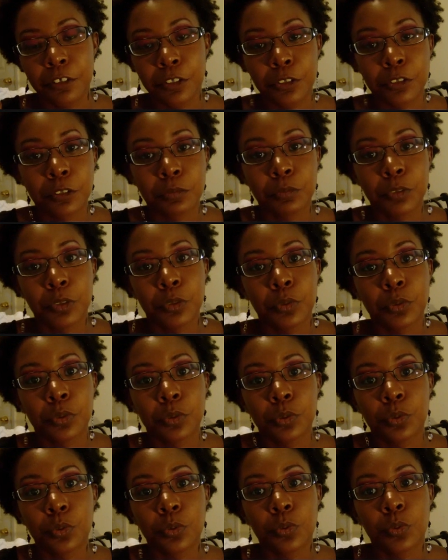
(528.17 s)
for those of
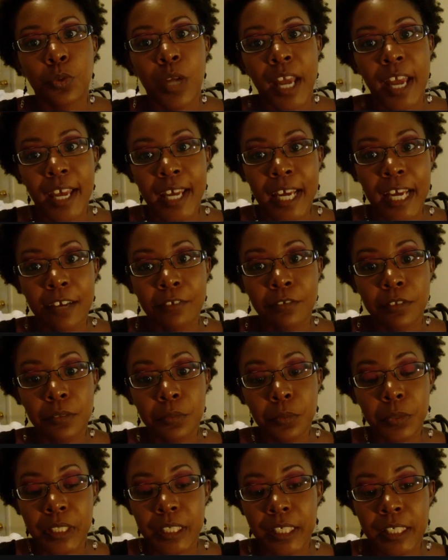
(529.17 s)
you who
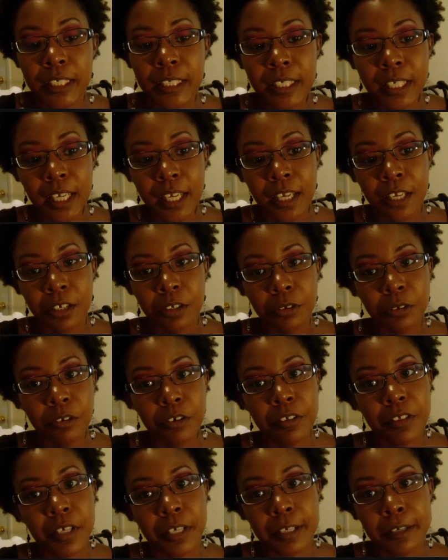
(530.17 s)
have the wig
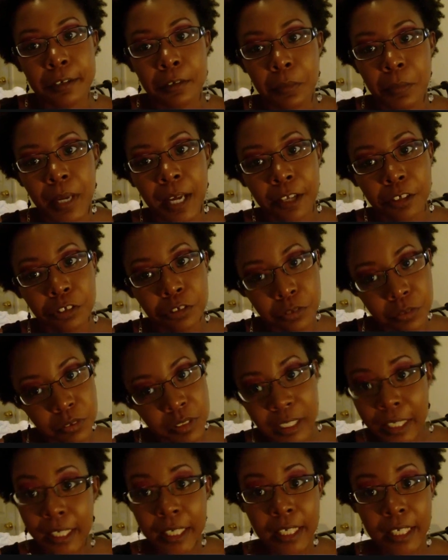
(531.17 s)
or are thinking about
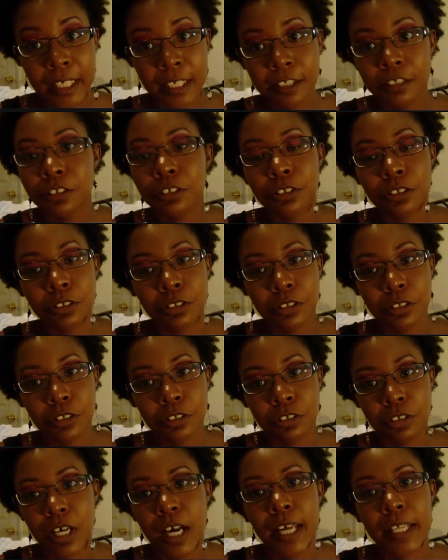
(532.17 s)
getting it. You should
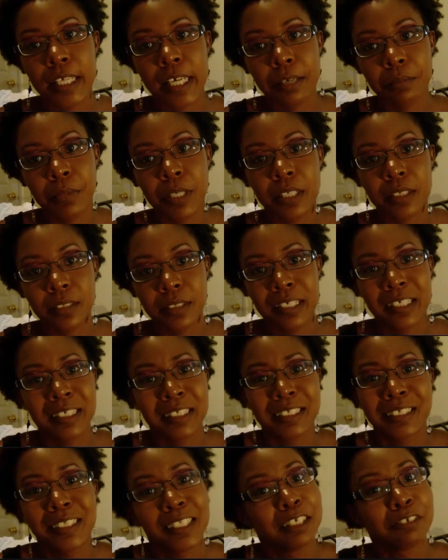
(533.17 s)
just try that method
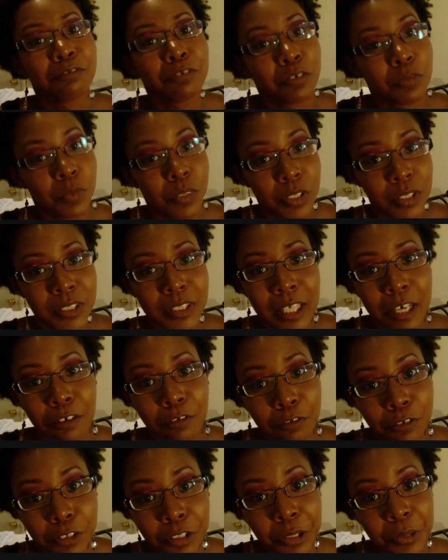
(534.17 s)
and see if it works
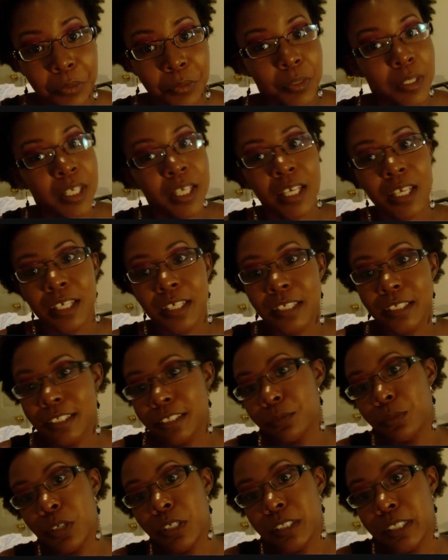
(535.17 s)
out for you.
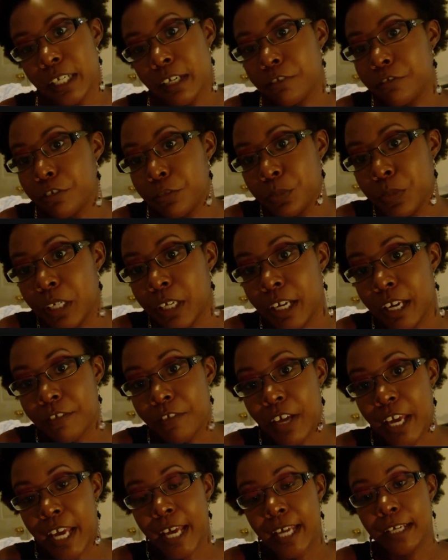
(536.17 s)
Because it worked out for me,
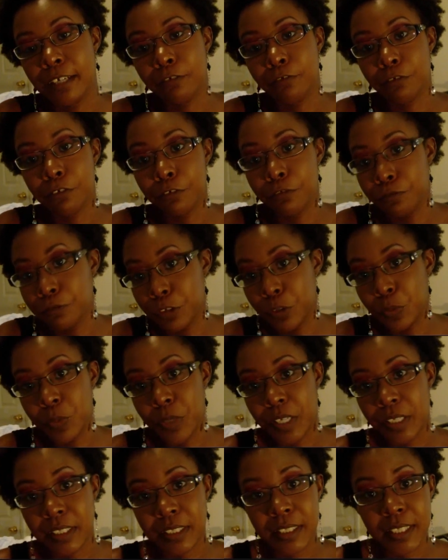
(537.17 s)
and I've had it for a few
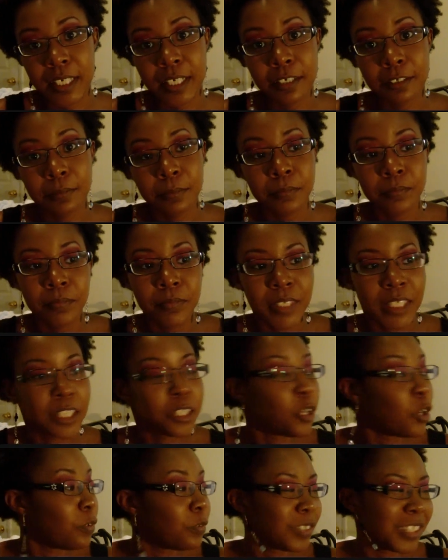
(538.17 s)
months now.
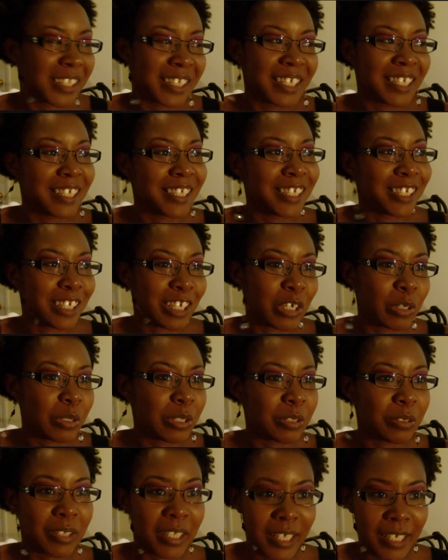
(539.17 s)
And hopefully,
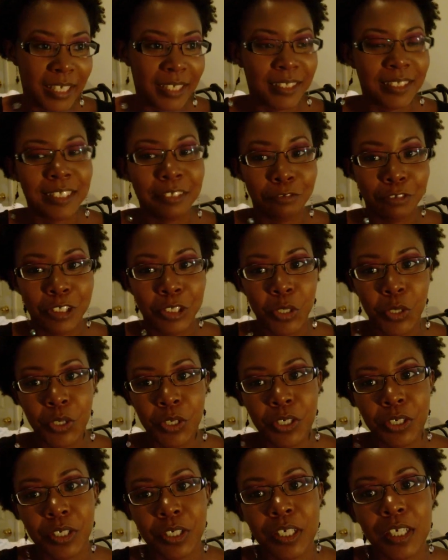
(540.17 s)
it'll last even
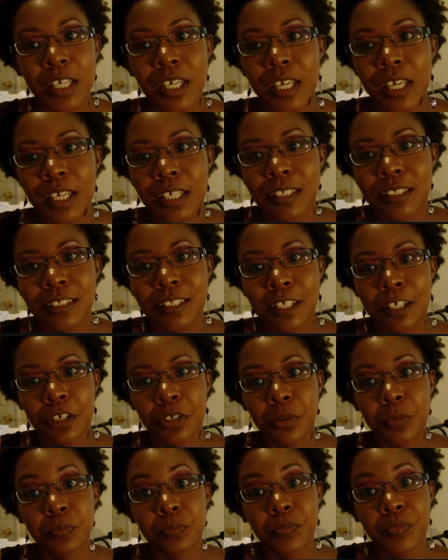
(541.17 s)
longer.
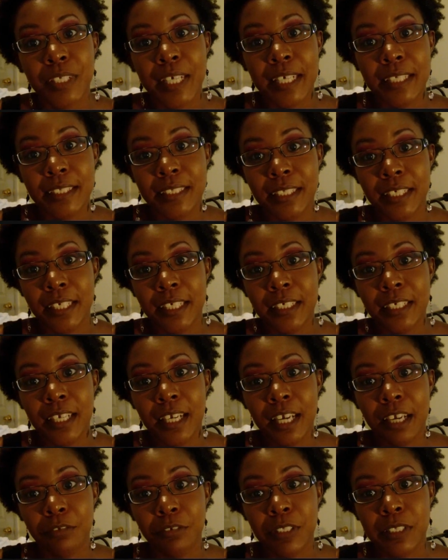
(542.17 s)
So, that's it.
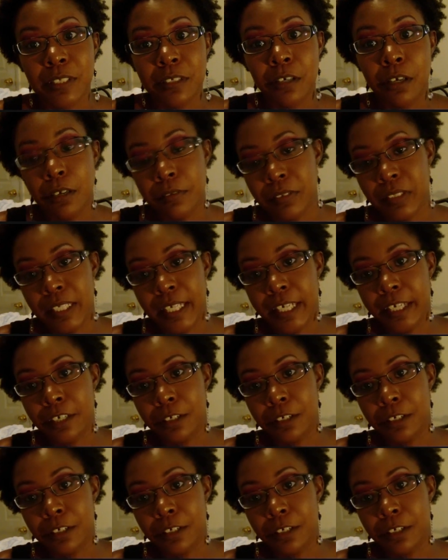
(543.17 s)
I will see all of you